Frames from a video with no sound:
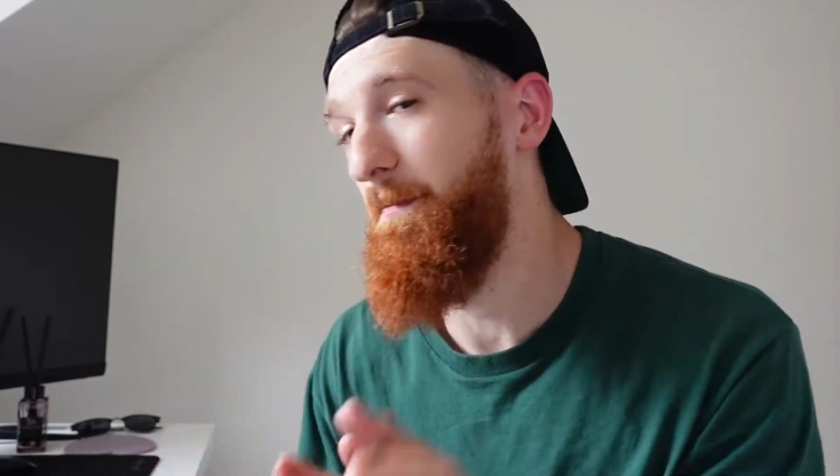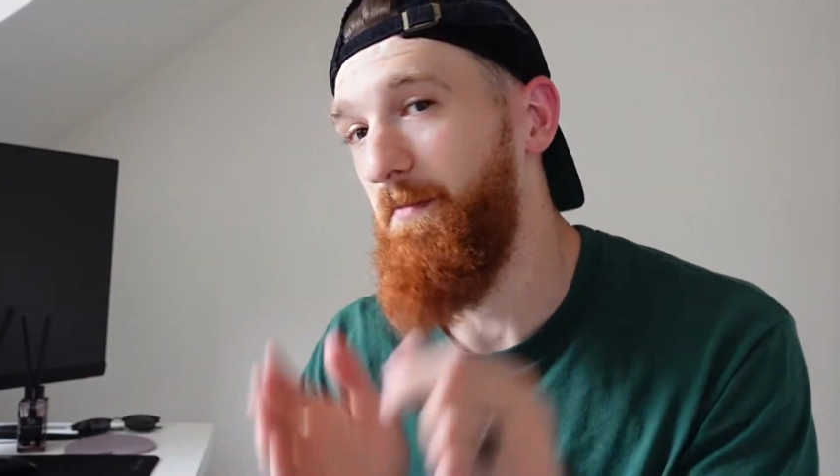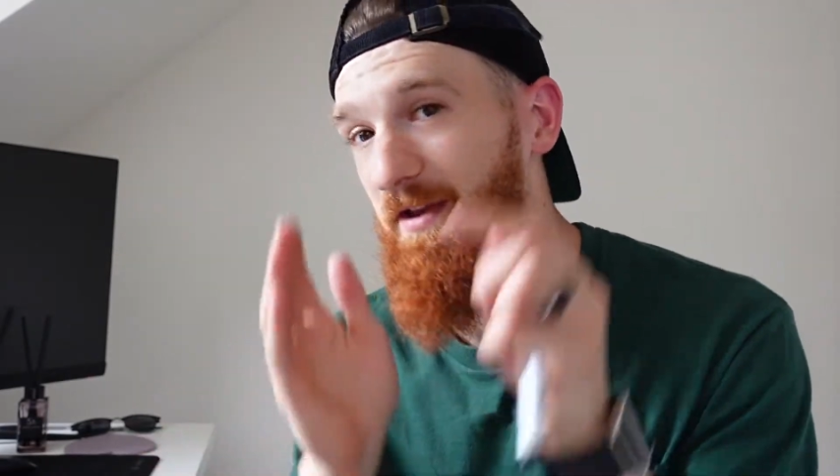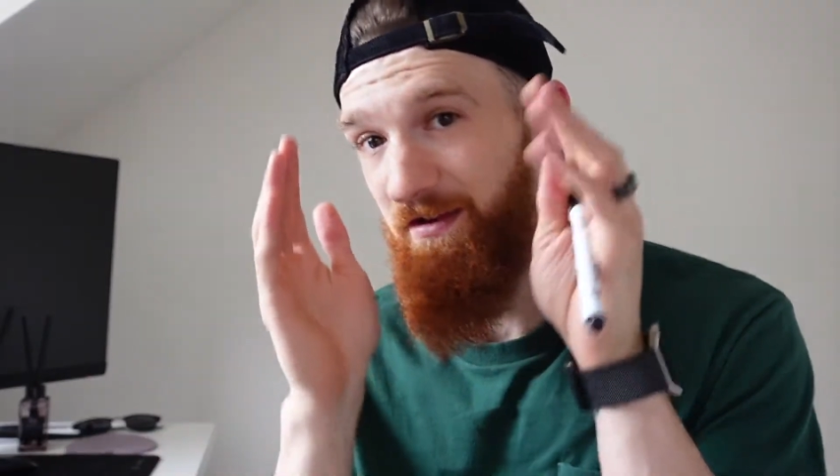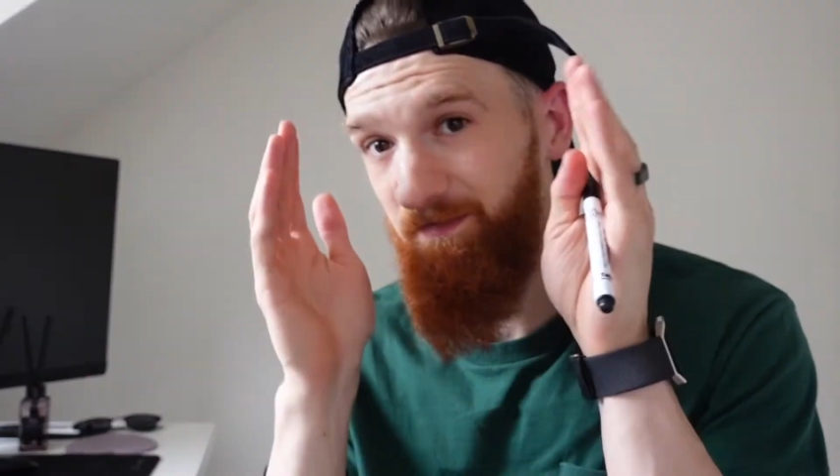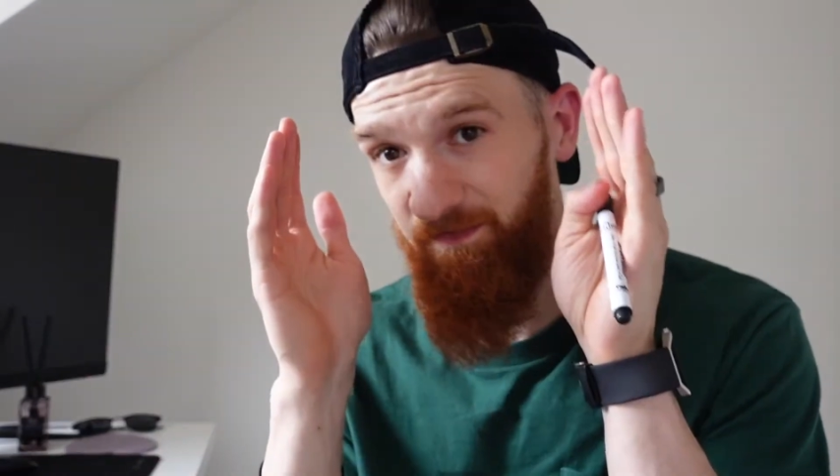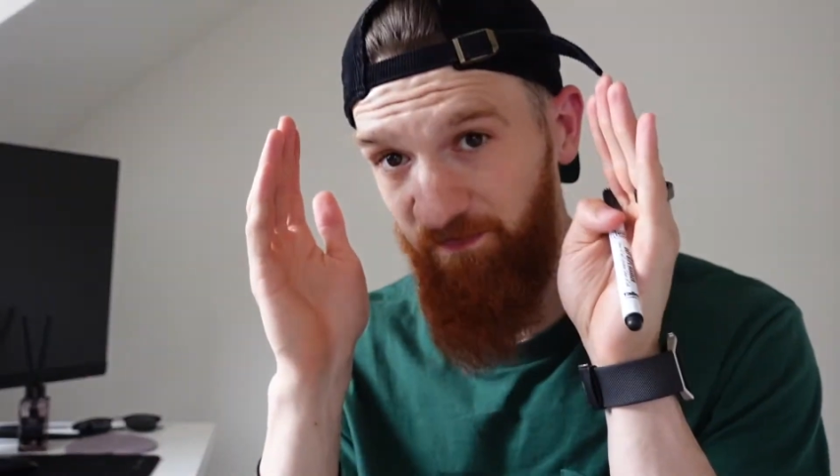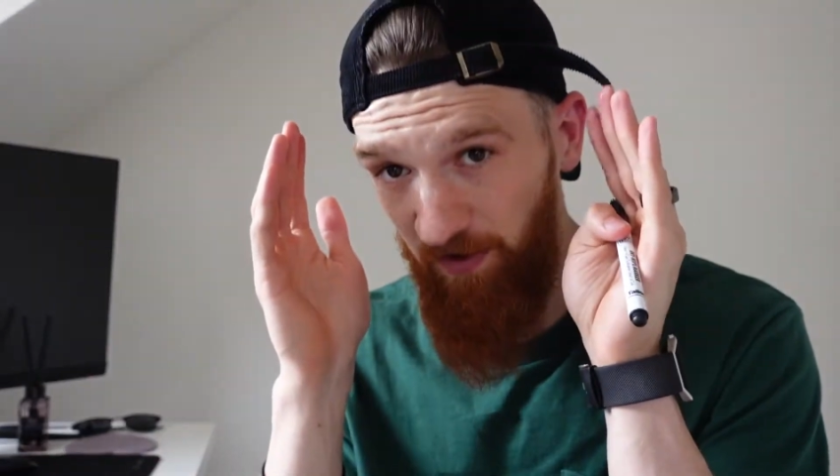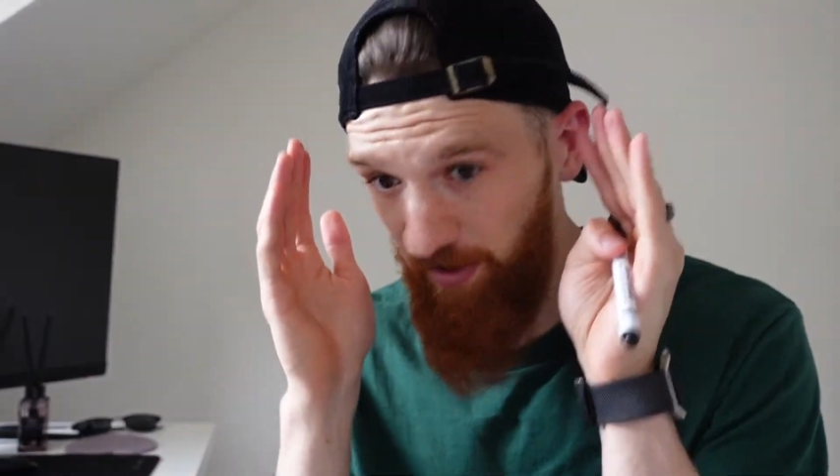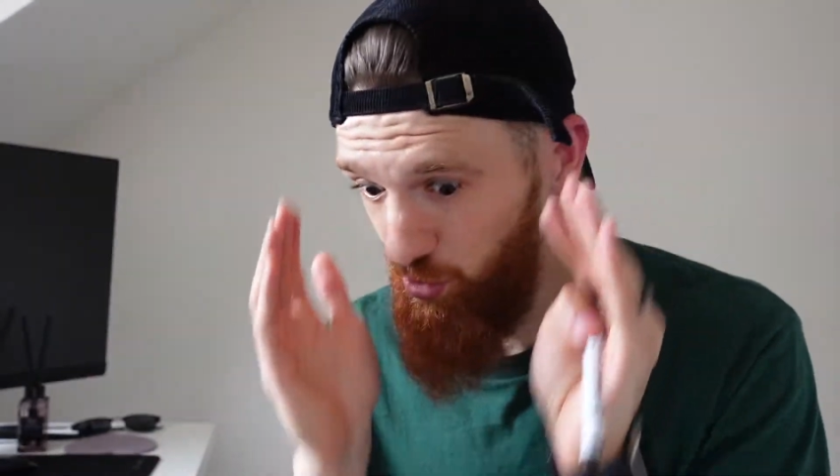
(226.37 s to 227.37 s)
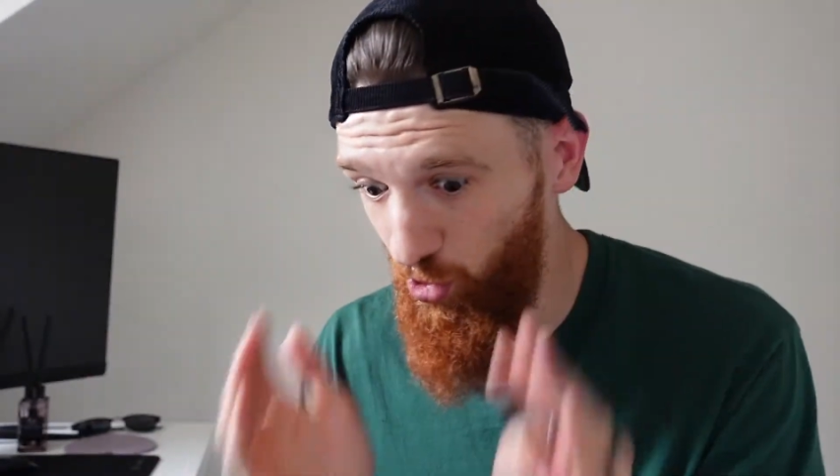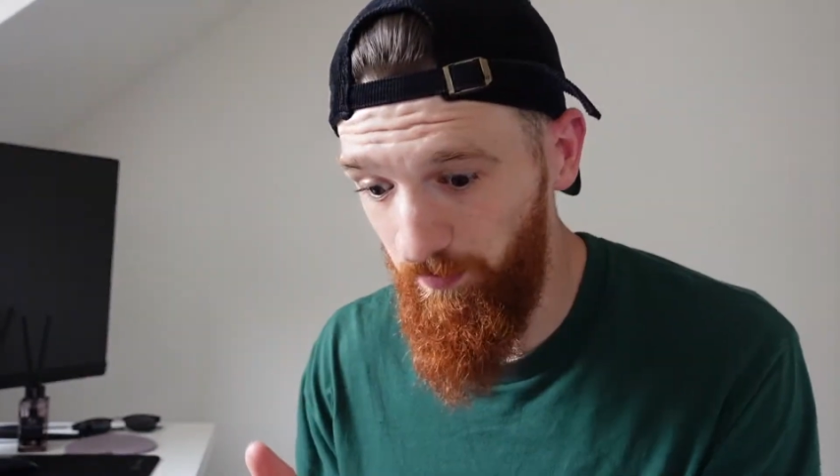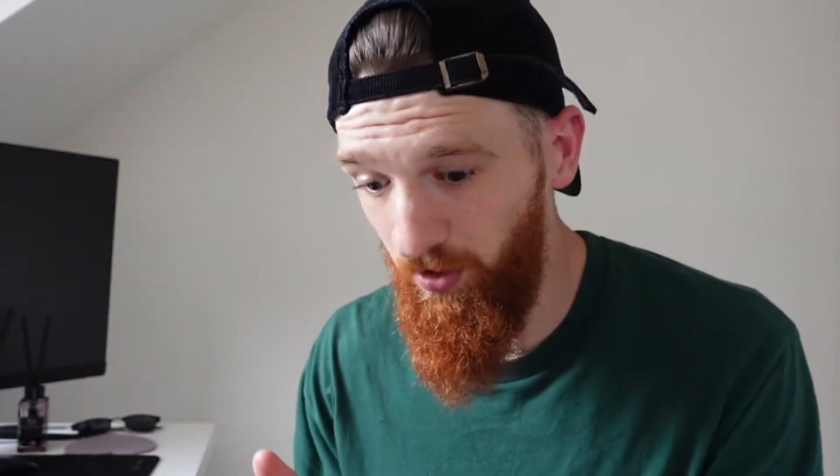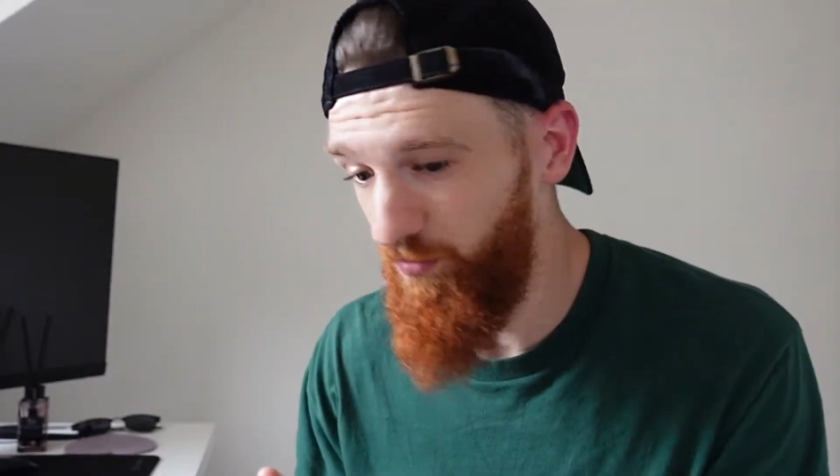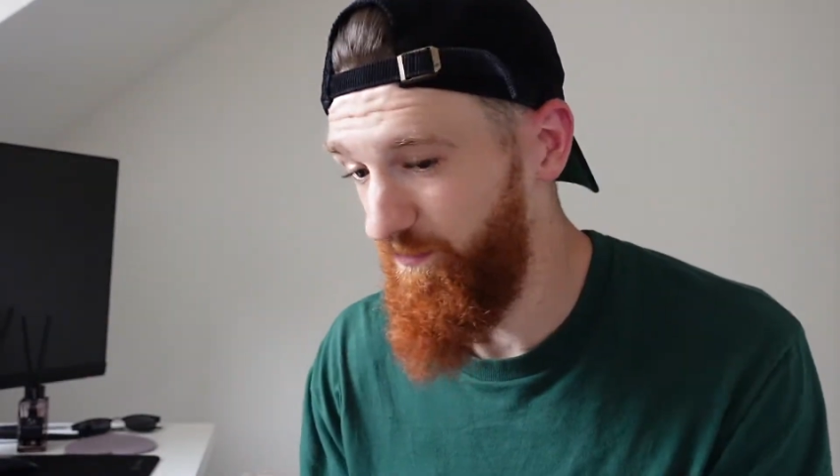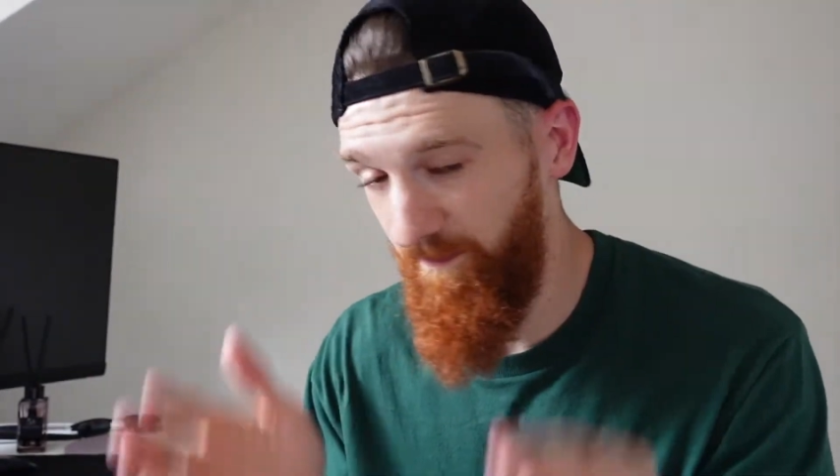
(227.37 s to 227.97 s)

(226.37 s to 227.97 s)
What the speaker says: be very normal,